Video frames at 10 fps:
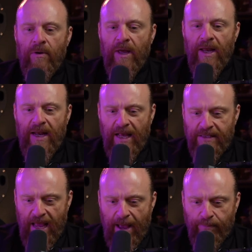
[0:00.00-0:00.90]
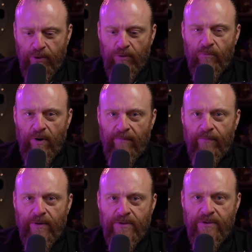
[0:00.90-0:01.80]
it has absolute
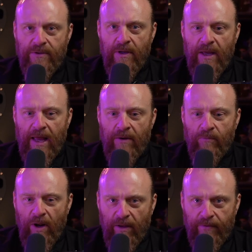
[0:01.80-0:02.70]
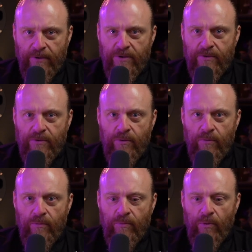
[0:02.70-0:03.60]
reference and relevance
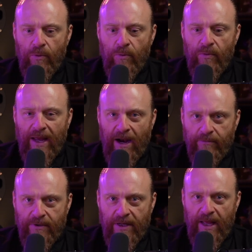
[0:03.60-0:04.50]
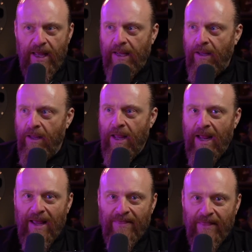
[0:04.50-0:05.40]
to who they are today.
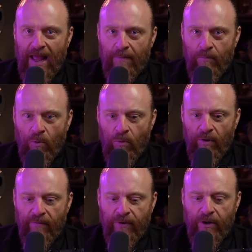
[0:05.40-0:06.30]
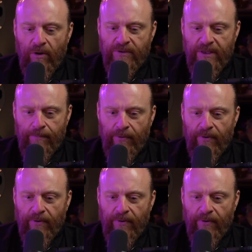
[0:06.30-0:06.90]
And that, moreover, goes deeper